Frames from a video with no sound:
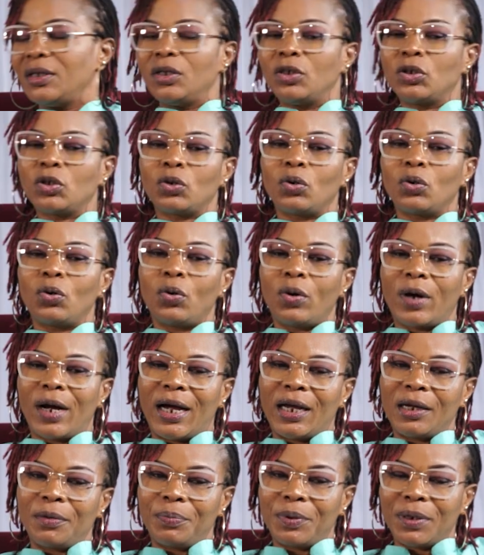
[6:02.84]
So
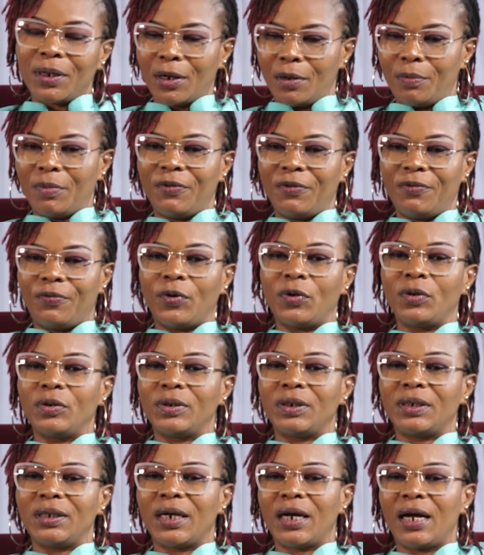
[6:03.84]
I became a
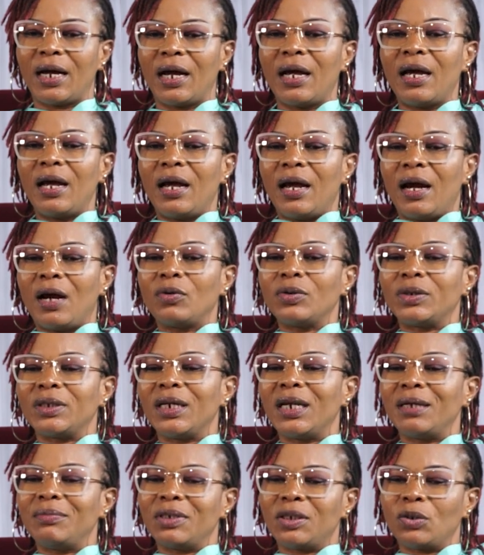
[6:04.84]
volunteer. I would say,
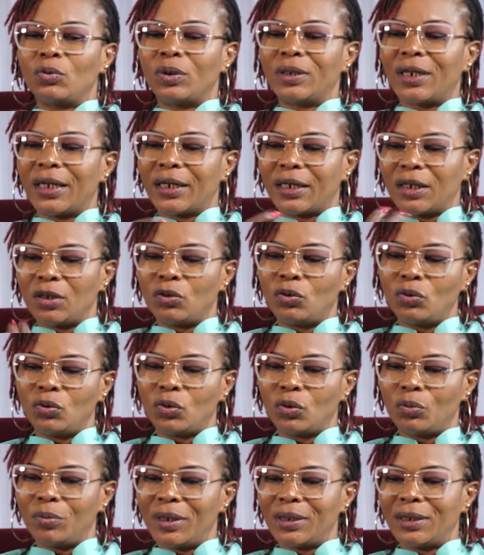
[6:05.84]
let me see what I can do
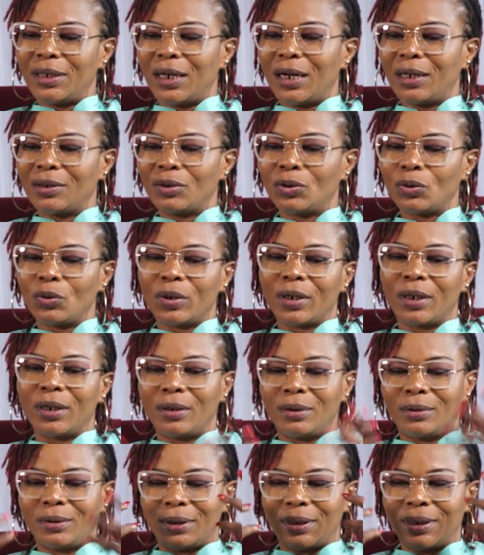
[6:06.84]
to make the ants
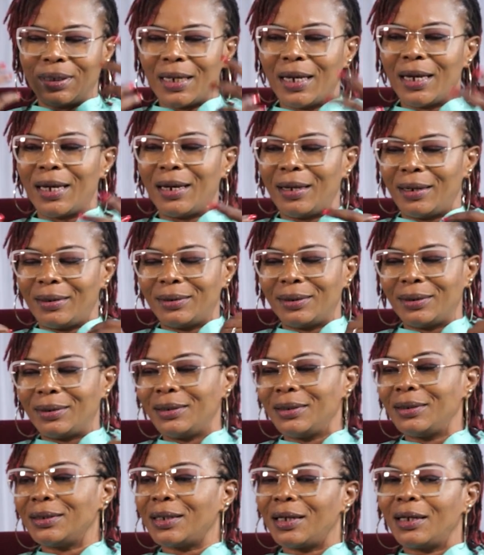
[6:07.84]
okay, the air, the
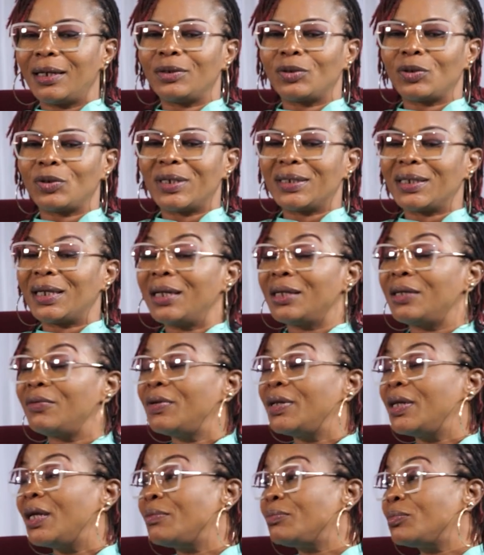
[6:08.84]
this. So I started
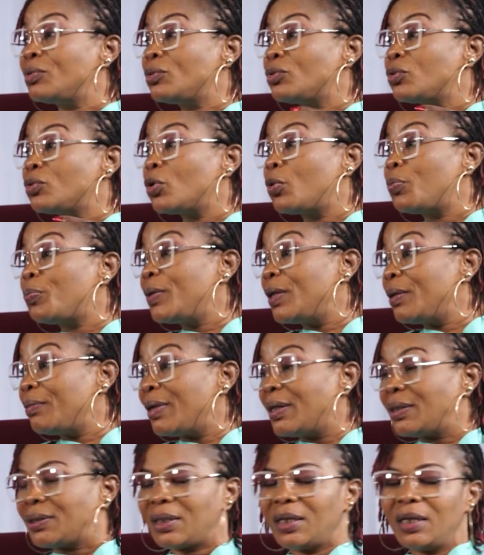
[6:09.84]
giving them
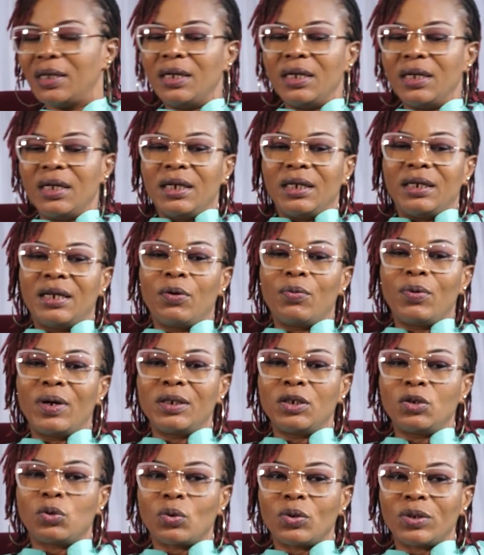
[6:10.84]
supplement. Then when
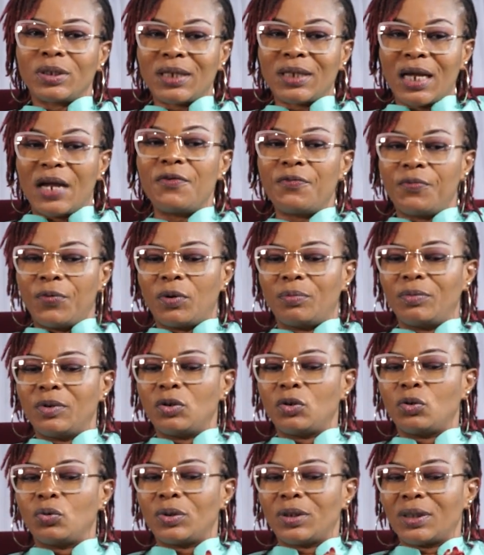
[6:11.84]
it was time for me
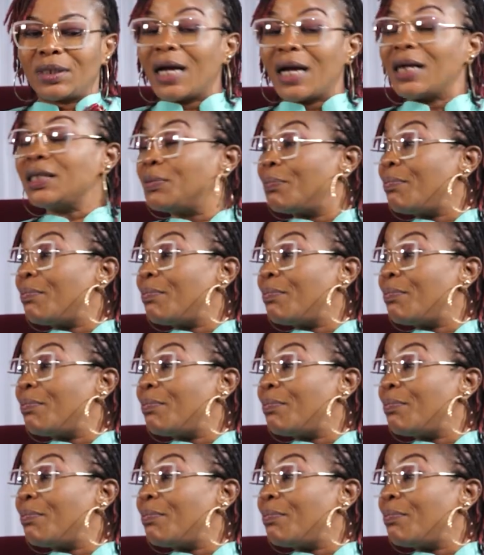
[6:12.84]
to start